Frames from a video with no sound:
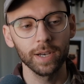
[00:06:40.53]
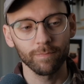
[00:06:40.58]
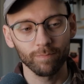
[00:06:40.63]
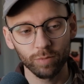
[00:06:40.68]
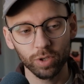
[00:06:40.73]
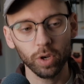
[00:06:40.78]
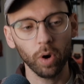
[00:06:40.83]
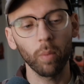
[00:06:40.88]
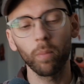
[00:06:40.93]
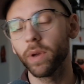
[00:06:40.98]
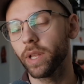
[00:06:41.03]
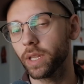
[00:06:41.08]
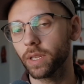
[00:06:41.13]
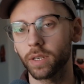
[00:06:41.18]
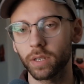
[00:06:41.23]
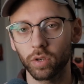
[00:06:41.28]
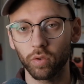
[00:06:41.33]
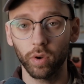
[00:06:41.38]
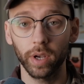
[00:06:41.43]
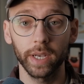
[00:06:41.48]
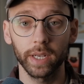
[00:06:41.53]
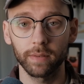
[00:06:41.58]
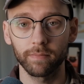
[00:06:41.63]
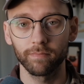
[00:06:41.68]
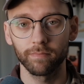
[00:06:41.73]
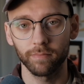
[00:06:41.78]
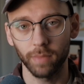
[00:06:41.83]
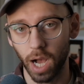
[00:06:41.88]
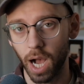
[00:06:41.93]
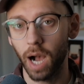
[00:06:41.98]
So many great
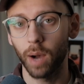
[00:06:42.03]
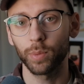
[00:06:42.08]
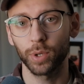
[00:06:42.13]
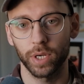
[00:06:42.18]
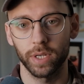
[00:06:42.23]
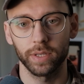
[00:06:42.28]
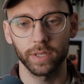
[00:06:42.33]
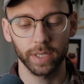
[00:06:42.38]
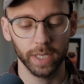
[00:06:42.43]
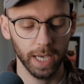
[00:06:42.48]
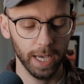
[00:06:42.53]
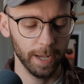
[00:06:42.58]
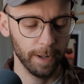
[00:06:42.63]
options.